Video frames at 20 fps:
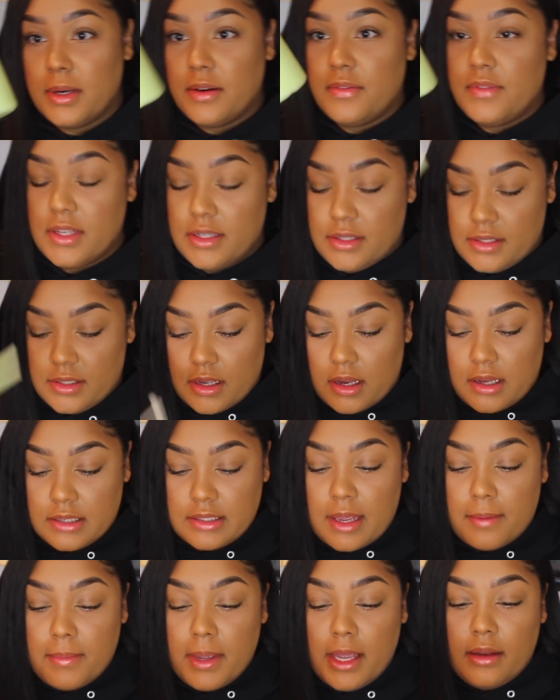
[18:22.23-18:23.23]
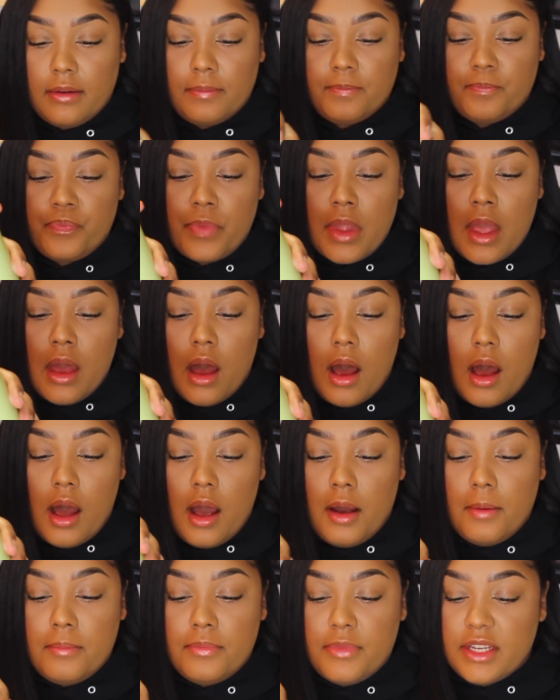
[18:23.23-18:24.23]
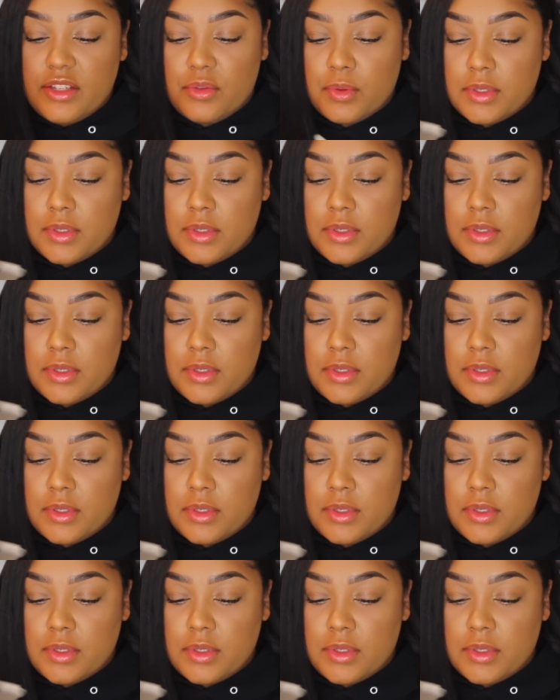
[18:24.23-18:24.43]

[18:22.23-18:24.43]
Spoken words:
bit of this sauce I made. The